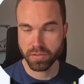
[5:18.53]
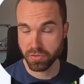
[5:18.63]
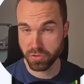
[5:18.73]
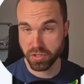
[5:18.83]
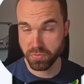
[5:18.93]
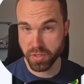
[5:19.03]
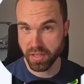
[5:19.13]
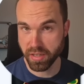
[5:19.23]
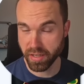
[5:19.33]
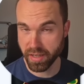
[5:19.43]
So here we
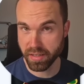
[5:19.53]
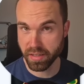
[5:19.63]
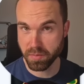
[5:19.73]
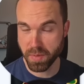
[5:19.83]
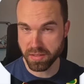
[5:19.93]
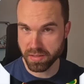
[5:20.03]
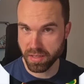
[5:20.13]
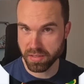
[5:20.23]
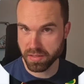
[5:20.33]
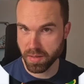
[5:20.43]
are again in the
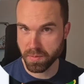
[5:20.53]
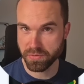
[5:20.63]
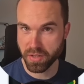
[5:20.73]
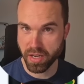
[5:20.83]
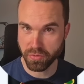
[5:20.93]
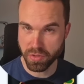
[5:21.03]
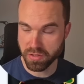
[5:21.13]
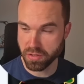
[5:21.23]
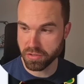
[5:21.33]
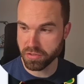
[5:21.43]
bestsellers tab of Flying
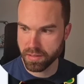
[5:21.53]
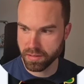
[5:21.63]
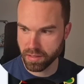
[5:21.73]
Research.